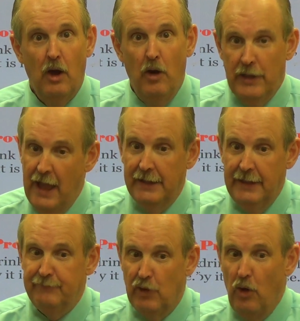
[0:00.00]
Oh yeah,
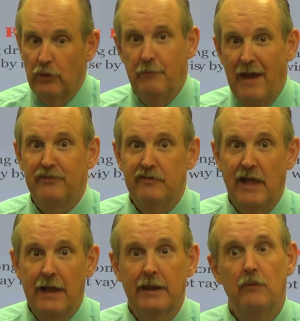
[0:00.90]
he told him. That's
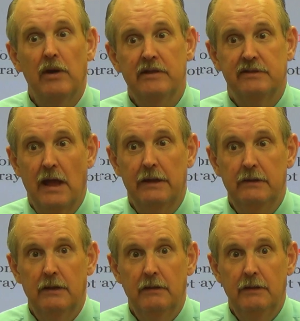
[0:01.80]
exactly what he said.
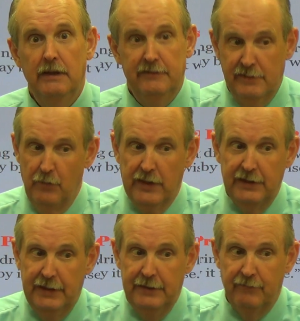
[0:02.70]
He said we
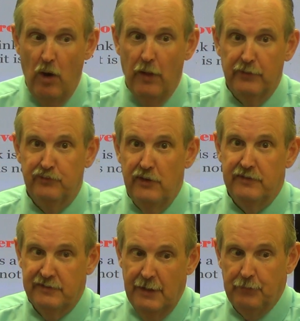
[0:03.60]
could eat of all the trees
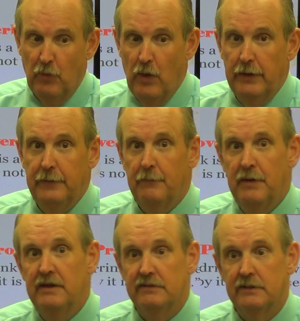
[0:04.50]
except the one in the
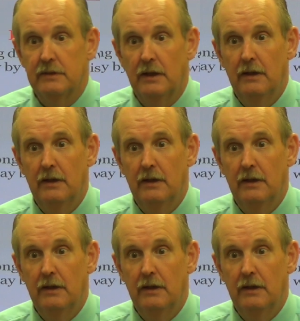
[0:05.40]
midst.